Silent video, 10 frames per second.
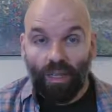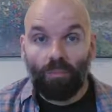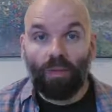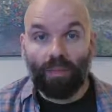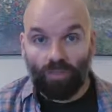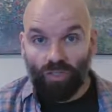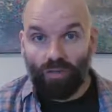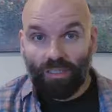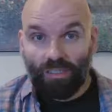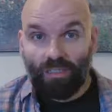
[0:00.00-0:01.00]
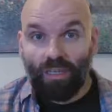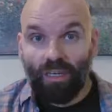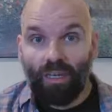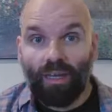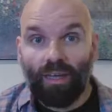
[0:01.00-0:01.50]
My name is Chris,
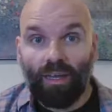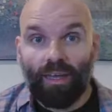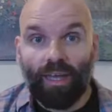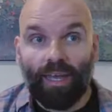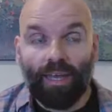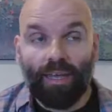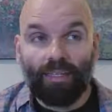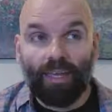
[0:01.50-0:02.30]
and